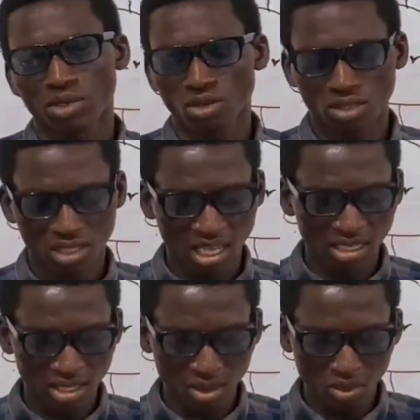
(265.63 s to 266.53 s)
Because
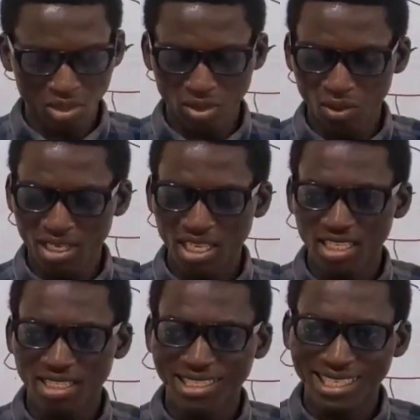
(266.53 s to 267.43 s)
in a situation when
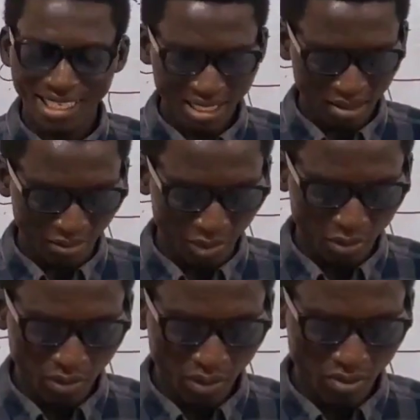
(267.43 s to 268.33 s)
there is increase in
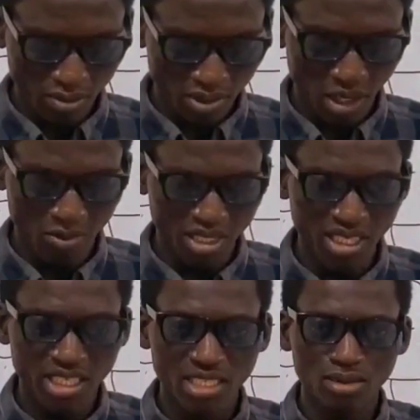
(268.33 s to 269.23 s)
fluid volume, there will
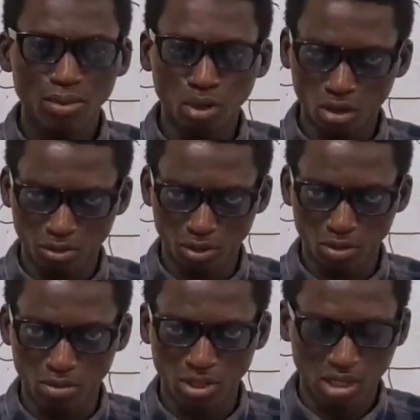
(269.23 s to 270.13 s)
be increase in blood
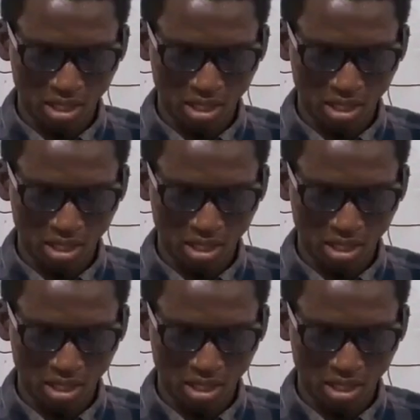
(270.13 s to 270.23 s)
volume.